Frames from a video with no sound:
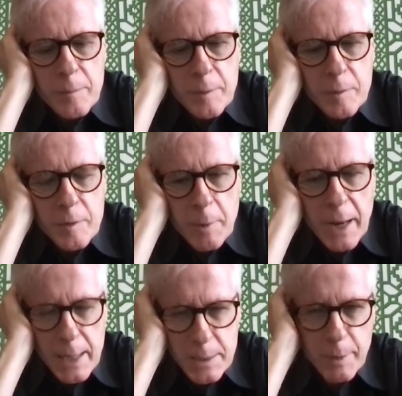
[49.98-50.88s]

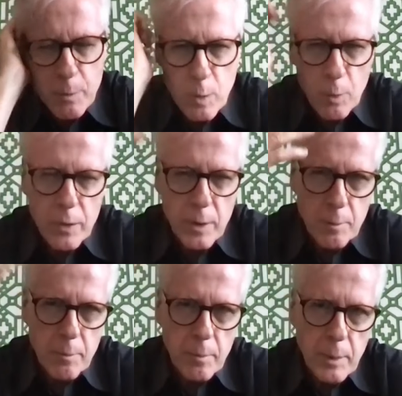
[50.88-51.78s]
somebody asked me what were
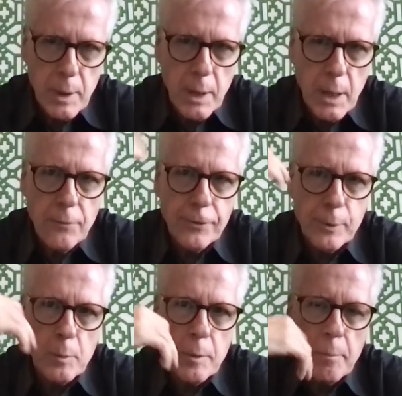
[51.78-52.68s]
the
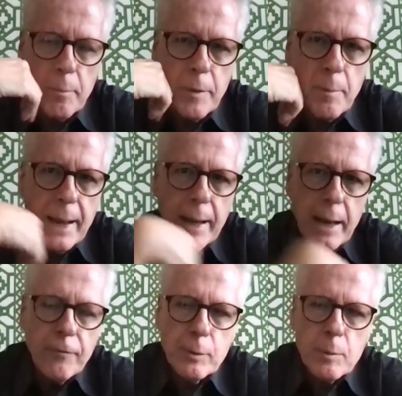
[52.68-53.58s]
influ- the, the main
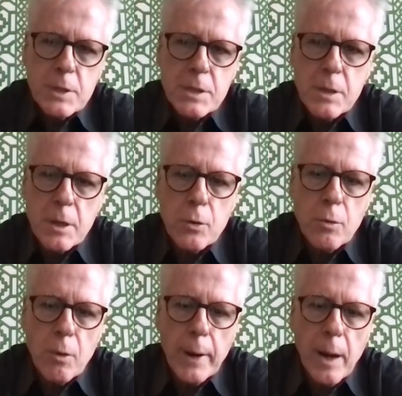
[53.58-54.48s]
influences on you
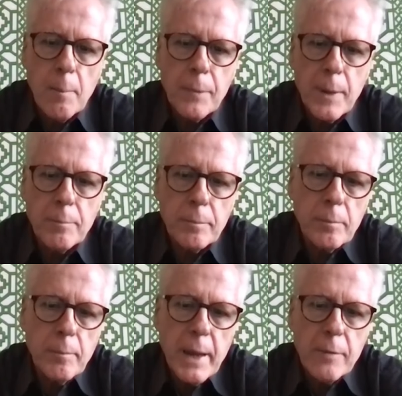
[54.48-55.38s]
growing up that
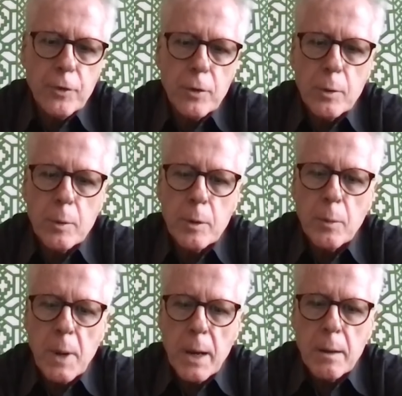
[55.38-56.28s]
may have turned you into a
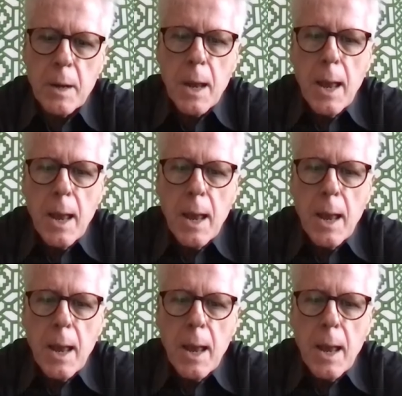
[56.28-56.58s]
writer,